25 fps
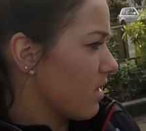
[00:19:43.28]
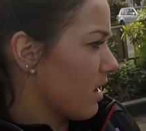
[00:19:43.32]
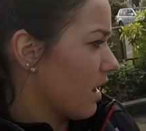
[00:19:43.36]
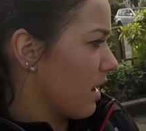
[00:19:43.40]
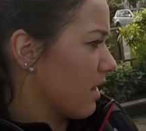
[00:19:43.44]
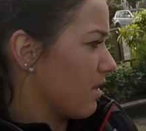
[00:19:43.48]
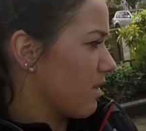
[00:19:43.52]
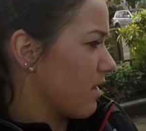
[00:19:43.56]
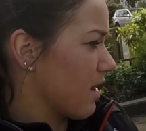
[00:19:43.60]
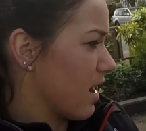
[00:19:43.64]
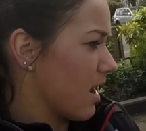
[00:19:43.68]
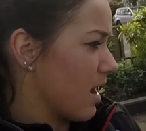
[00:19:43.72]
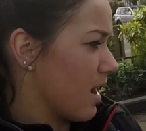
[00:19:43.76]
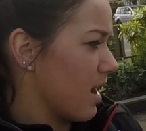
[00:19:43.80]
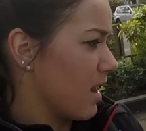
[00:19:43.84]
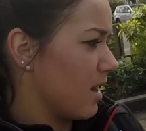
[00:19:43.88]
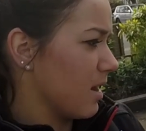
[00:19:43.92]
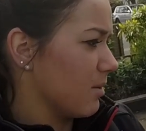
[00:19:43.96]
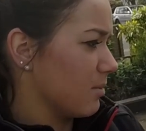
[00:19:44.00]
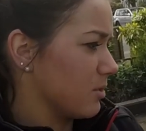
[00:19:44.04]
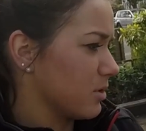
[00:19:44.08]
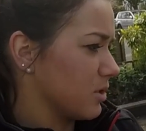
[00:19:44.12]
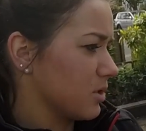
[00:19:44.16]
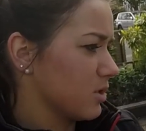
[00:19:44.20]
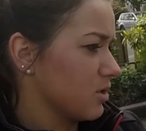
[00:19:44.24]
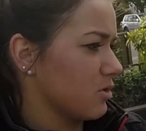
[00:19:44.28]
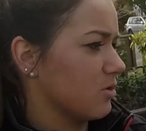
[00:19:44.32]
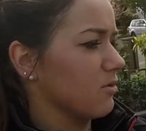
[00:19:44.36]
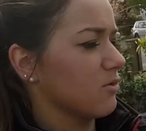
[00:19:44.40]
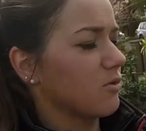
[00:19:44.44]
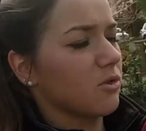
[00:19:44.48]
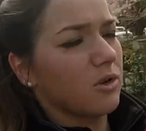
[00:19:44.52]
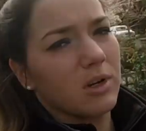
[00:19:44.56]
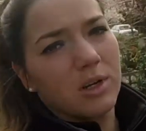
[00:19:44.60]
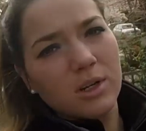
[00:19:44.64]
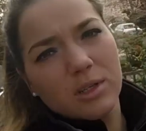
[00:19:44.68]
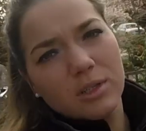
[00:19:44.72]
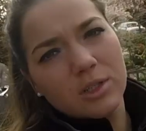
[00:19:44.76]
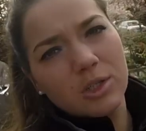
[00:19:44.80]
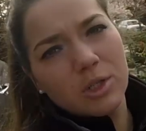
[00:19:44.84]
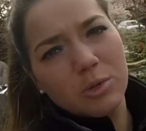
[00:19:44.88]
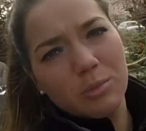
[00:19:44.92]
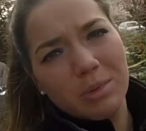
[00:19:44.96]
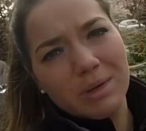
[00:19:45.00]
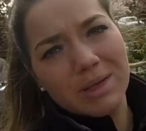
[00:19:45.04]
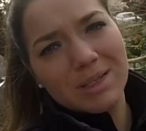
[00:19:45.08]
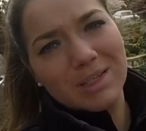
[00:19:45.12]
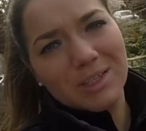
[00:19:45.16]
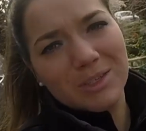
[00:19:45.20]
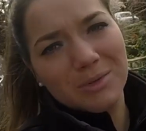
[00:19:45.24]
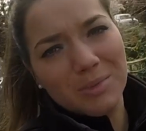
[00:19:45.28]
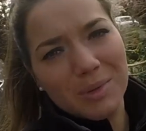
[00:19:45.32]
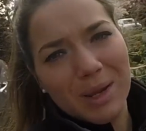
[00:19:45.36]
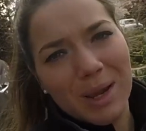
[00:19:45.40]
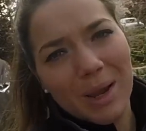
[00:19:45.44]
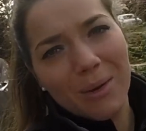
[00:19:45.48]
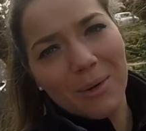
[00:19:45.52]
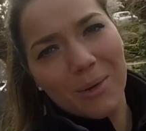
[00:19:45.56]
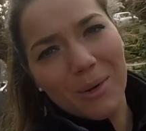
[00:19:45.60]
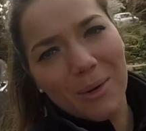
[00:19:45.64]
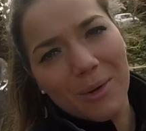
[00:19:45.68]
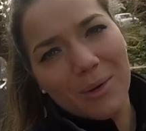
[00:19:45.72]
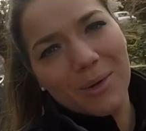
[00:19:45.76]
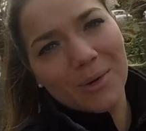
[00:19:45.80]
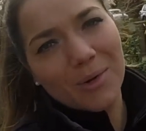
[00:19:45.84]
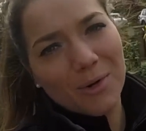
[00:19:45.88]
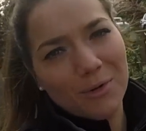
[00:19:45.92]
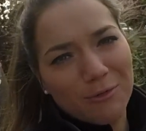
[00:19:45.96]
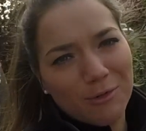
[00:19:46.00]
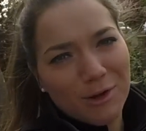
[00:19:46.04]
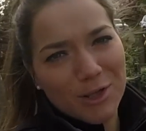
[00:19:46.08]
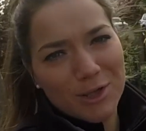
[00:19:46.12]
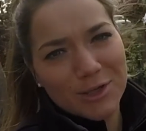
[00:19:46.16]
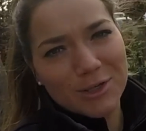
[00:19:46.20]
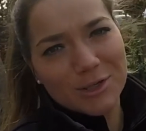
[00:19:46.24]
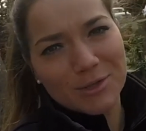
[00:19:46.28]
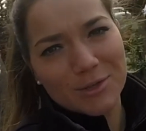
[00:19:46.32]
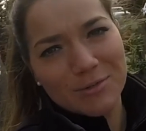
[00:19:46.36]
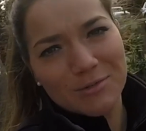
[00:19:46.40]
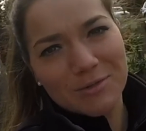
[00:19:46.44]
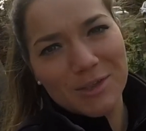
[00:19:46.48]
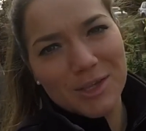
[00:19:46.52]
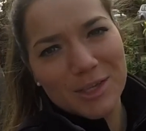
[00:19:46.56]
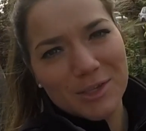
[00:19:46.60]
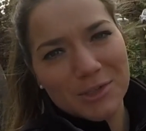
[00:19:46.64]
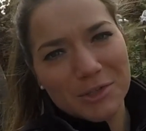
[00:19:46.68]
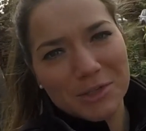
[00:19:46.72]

And then I'm just sort of trying to do bits as we go along and not rush into everything,